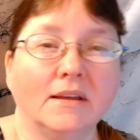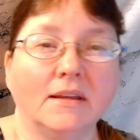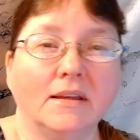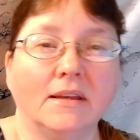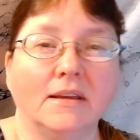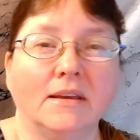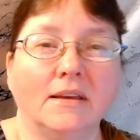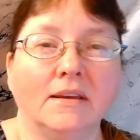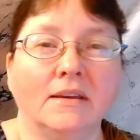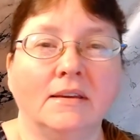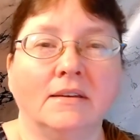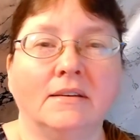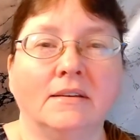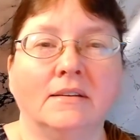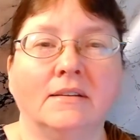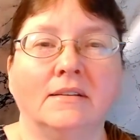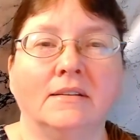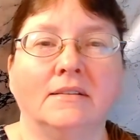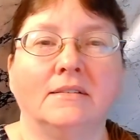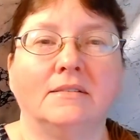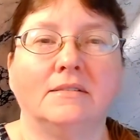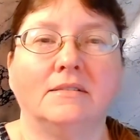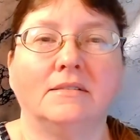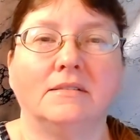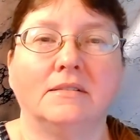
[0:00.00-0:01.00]

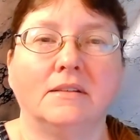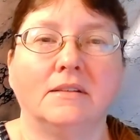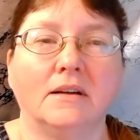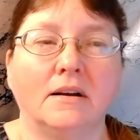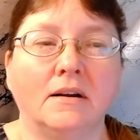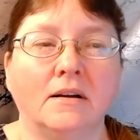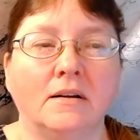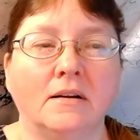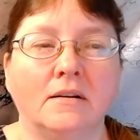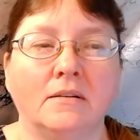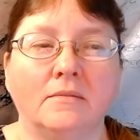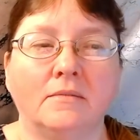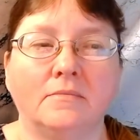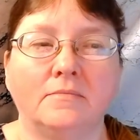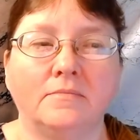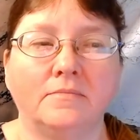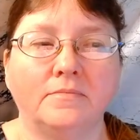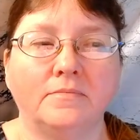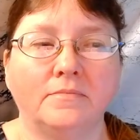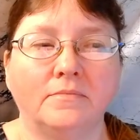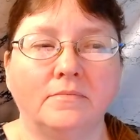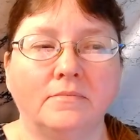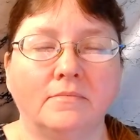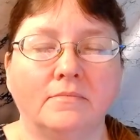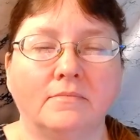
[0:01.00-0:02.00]
and um,
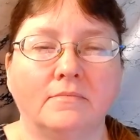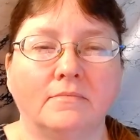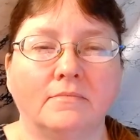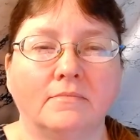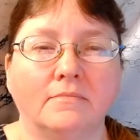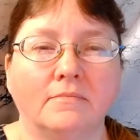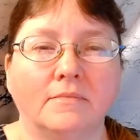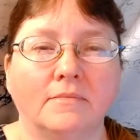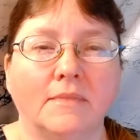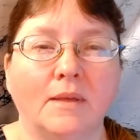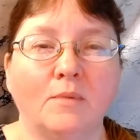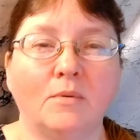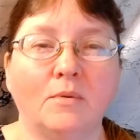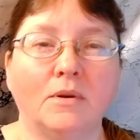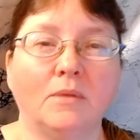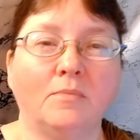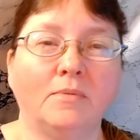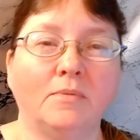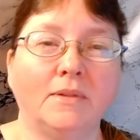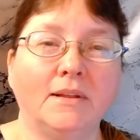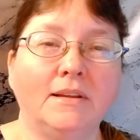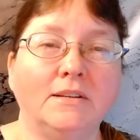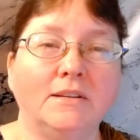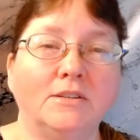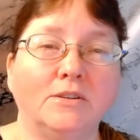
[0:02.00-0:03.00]
they want
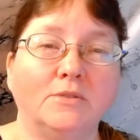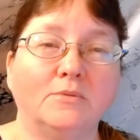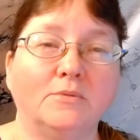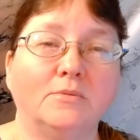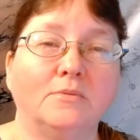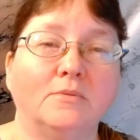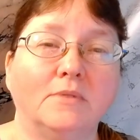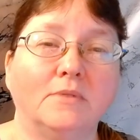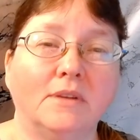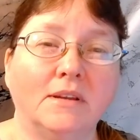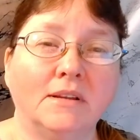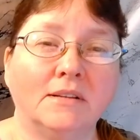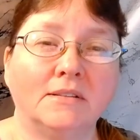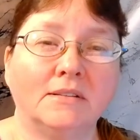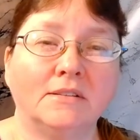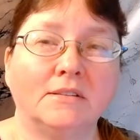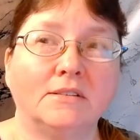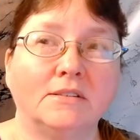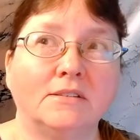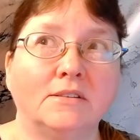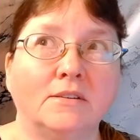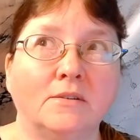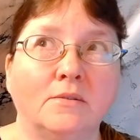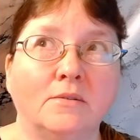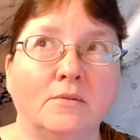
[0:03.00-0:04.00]
to please you. And
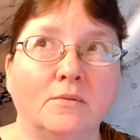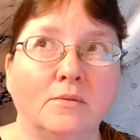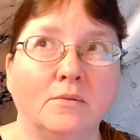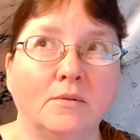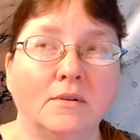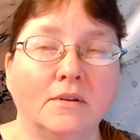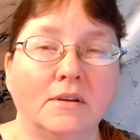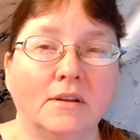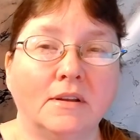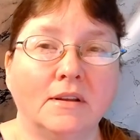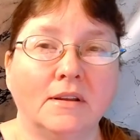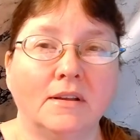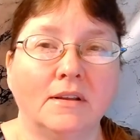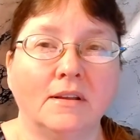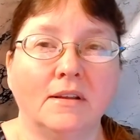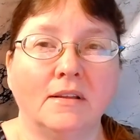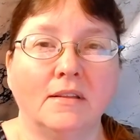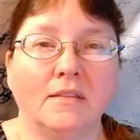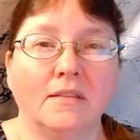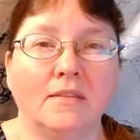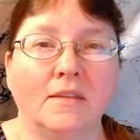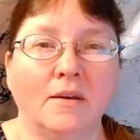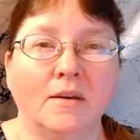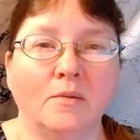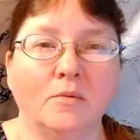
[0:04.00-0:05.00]
so
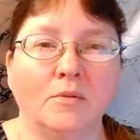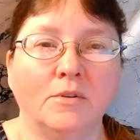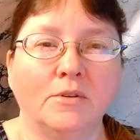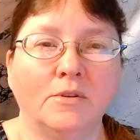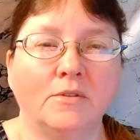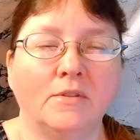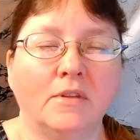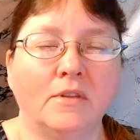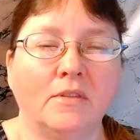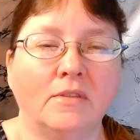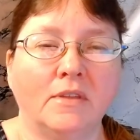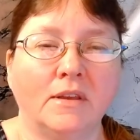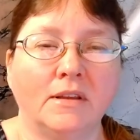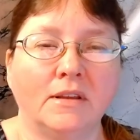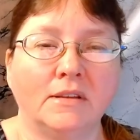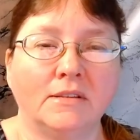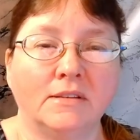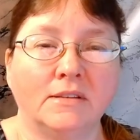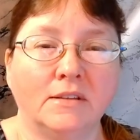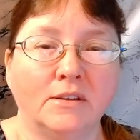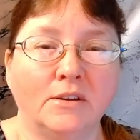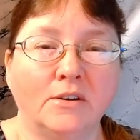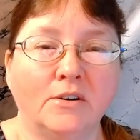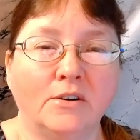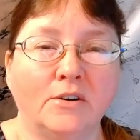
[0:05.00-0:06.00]
they will do the things
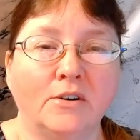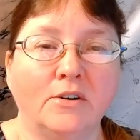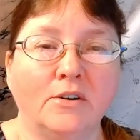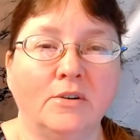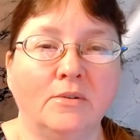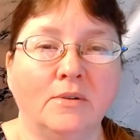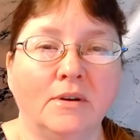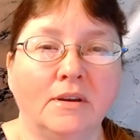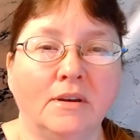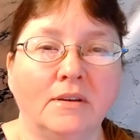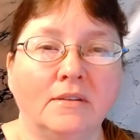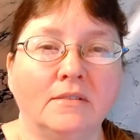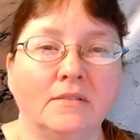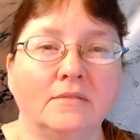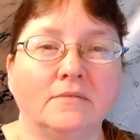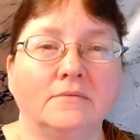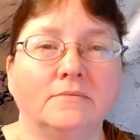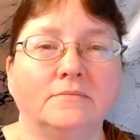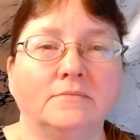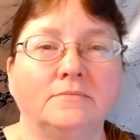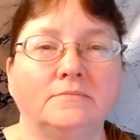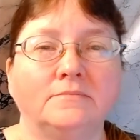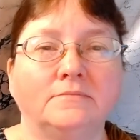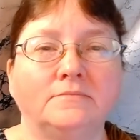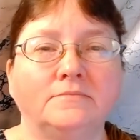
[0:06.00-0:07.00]
that you're doing,
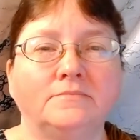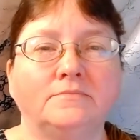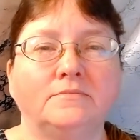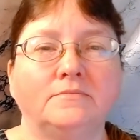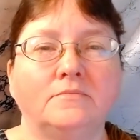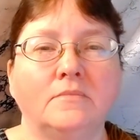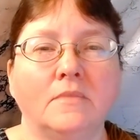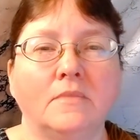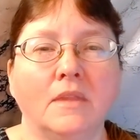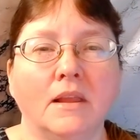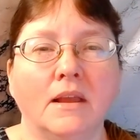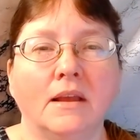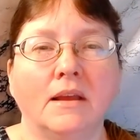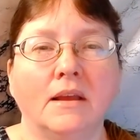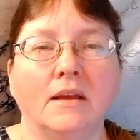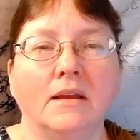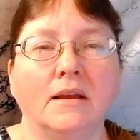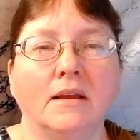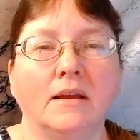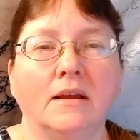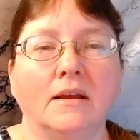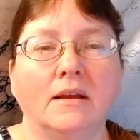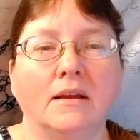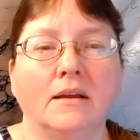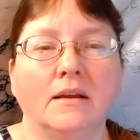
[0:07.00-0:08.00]

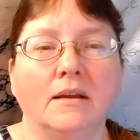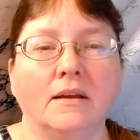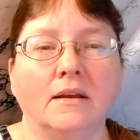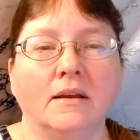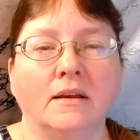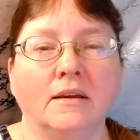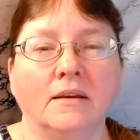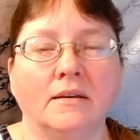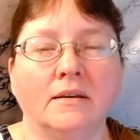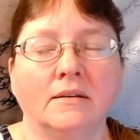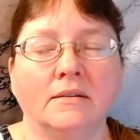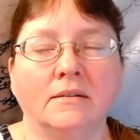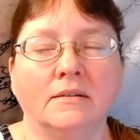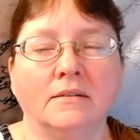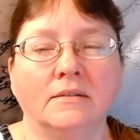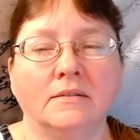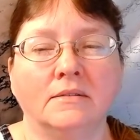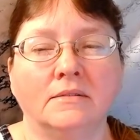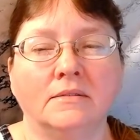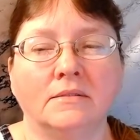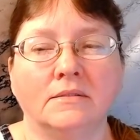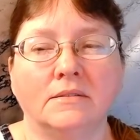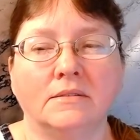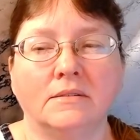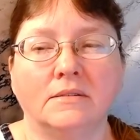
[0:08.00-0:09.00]

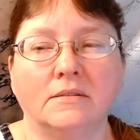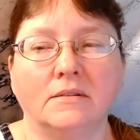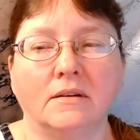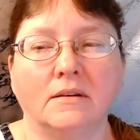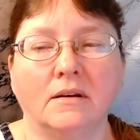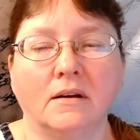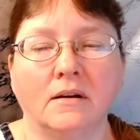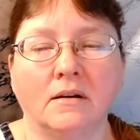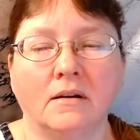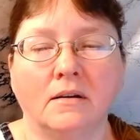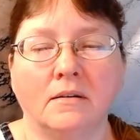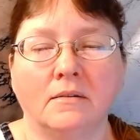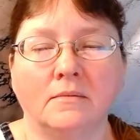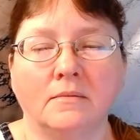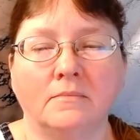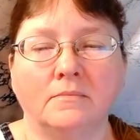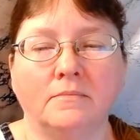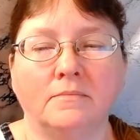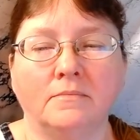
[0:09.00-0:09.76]
and um,